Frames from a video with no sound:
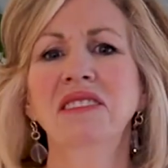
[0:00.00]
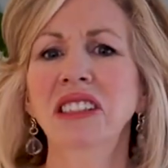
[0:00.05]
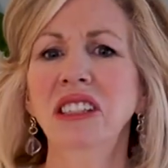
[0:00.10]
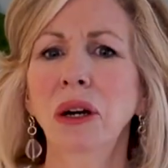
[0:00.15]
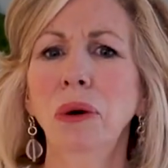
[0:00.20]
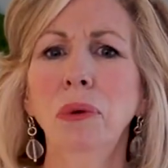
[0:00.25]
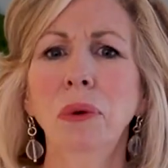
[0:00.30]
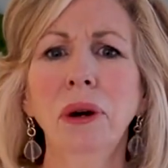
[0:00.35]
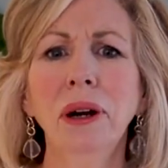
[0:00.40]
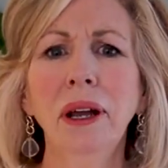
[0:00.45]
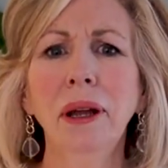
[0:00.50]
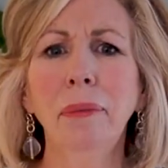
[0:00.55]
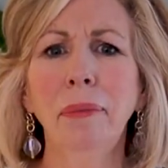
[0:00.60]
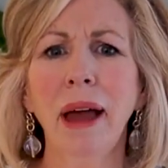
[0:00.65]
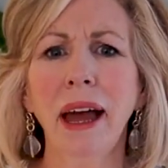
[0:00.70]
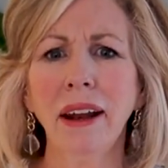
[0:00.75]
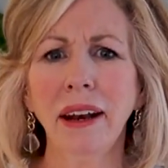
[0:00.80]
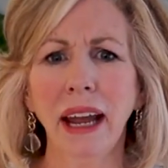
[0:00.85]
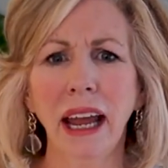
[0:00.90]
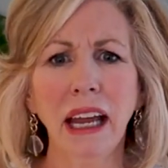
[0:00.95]
Don't worry
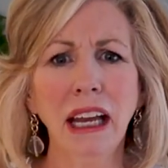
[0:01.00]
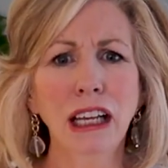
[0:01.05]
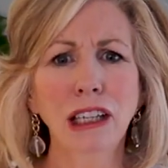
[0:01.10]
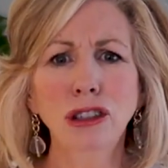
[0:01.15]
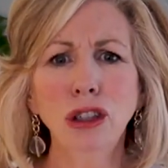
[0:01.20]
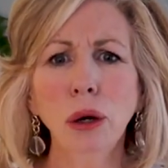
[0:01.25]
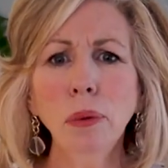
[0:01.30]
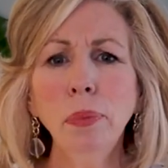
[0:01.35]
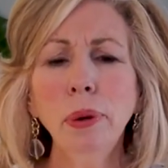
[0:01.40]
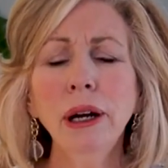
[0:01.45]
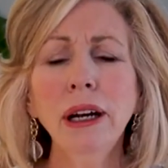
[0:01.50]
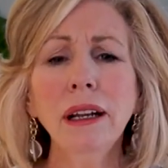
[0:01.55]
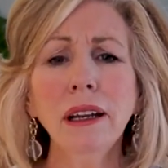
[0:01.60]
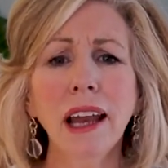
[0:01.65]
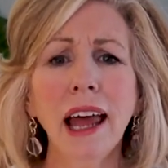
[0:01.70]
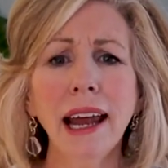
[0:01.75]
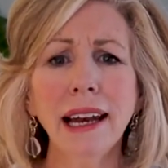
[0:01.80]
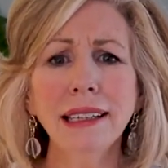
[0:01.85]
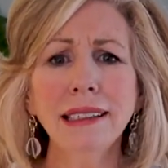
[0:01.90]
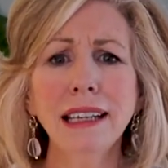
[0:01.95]
about it. Don't put a
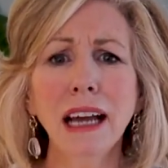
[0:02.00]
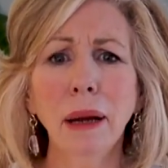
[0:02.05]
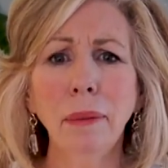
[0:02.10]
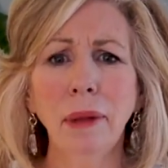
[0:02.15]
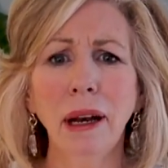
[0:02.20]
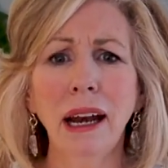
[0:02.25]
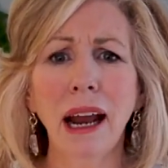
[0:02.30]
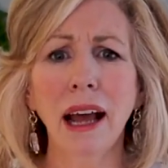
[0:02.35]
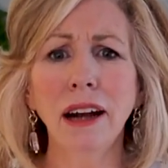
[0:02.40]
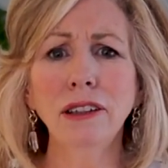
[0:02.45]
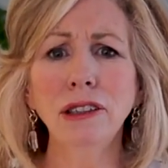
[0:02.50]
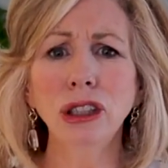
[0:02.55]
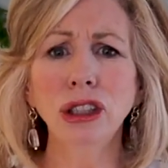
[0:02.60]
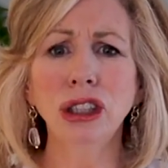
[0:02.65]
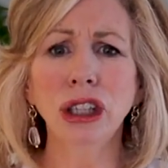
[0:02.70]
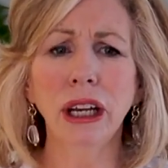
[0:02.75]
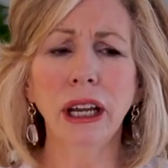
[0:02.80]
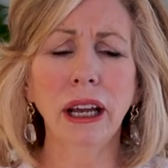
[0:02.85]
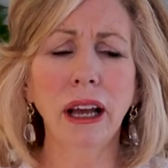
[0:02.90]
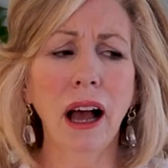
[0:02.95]
lot of time and
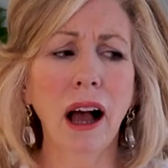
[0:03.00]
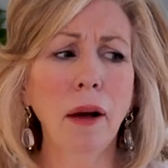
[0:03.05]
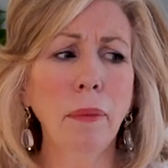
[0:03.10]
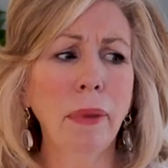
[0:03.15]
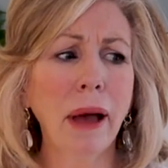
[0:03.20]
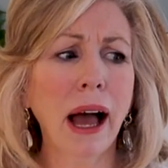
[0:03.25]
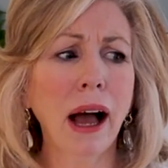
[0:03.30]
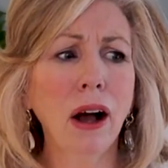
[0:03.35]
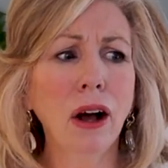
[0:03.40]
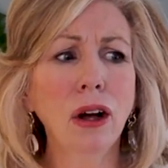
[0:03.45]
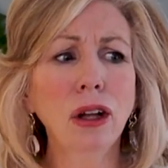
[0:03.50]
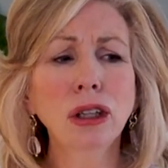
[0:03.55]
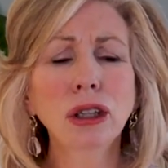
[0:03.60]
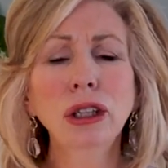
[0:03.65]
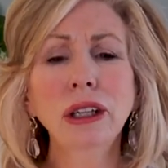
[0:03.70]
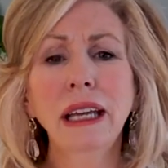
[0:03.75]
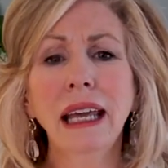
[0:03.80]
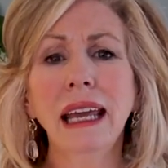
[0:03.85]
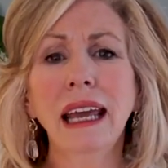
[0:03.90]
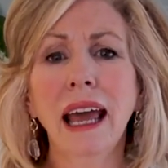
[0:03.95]
energy about
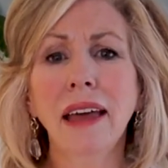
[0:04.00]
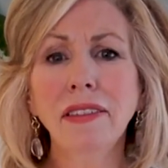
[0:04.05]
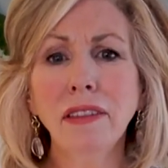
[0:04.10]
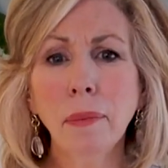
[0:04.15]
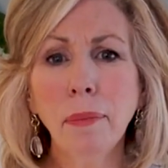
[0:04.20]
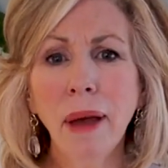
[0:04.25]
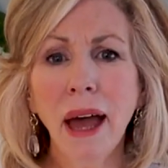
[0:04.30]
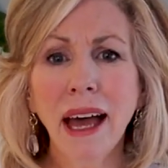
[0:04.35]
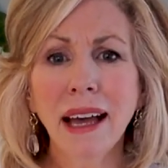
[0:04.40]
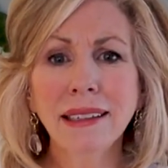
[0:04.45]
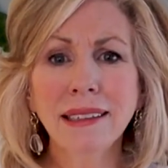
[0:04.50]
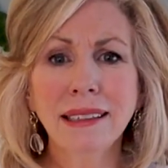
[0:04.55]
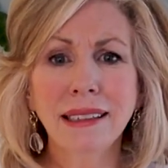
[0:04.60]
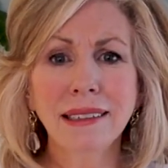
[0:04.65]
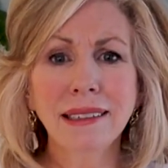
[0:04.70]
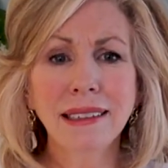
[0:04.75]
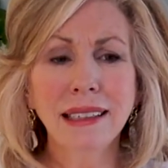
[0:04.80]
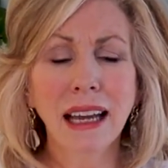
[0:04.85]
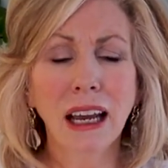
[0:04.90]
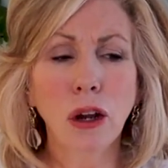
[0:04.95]
looking at the past
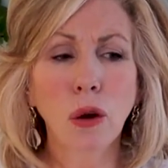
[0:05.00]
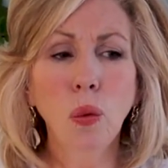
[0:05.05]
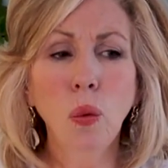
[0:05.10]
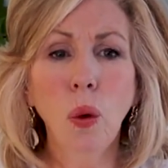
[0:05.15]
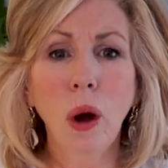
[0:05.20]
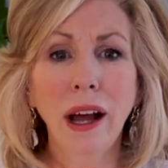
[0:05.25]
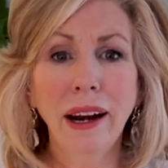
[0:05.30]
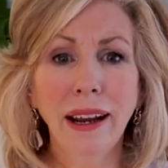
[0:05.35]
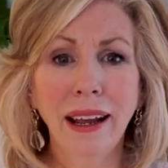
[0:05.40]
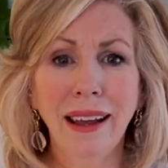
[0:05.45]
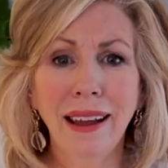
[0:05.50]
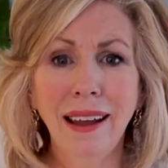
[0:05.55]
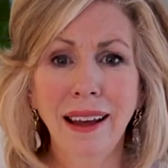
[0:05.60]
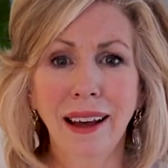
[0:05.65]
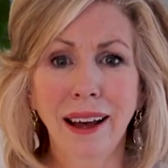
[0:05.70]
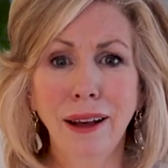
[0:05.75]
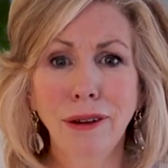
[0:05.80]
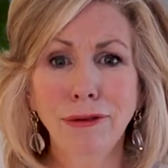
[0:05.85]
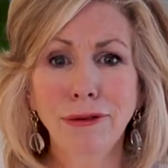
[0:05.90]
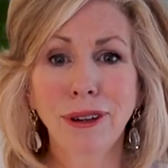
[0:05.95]
and saying, what
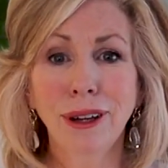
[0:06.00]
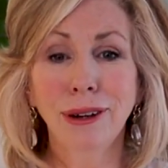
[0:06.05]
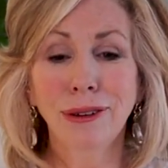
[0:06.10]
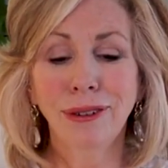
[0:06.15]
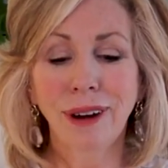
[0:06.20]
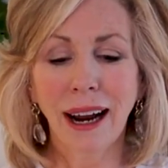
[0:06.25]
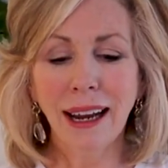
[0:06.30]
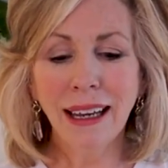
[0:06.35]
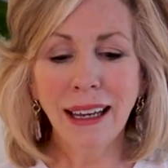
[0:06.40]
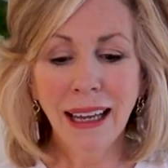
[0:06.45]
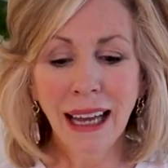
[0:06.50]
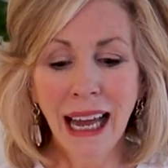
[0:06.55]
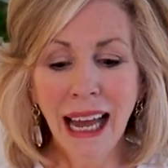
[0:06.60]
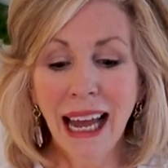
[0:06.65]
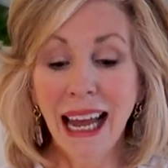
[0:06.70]
if? right?